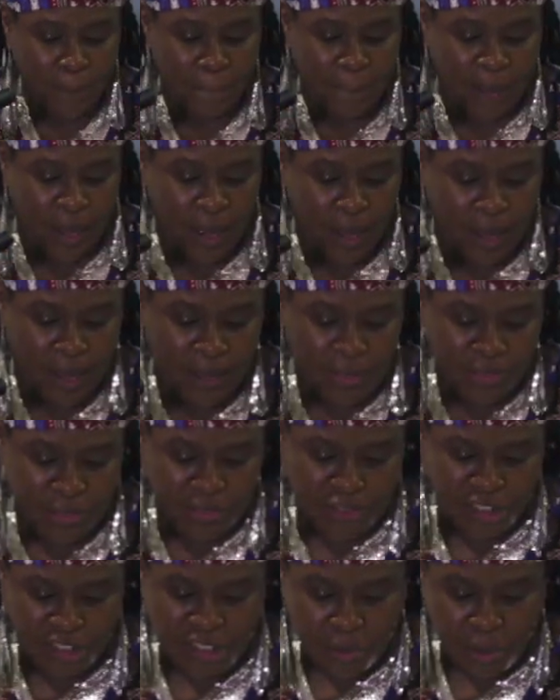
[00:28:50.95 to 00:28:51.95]
but I
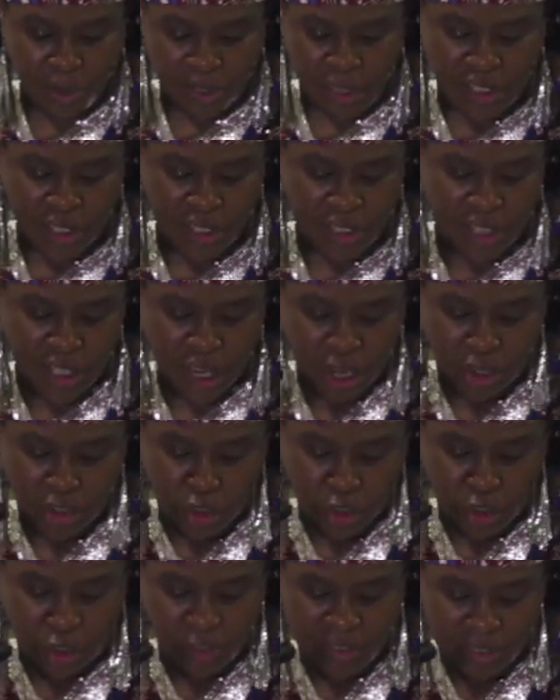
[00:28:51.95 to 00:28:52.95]
just wanted to
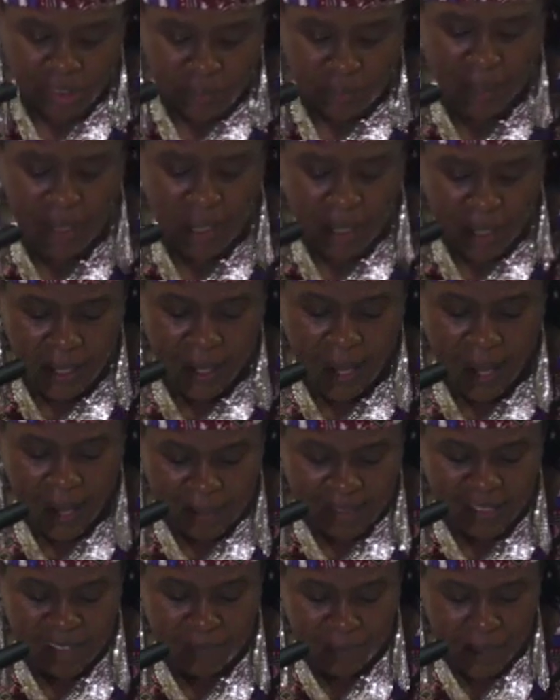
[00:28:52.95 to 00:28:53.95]
touch on some key
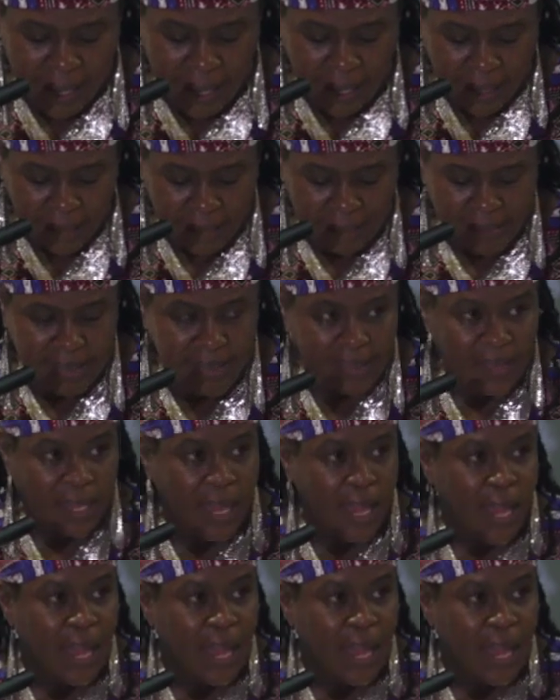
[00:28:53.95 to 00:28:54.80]
aspects.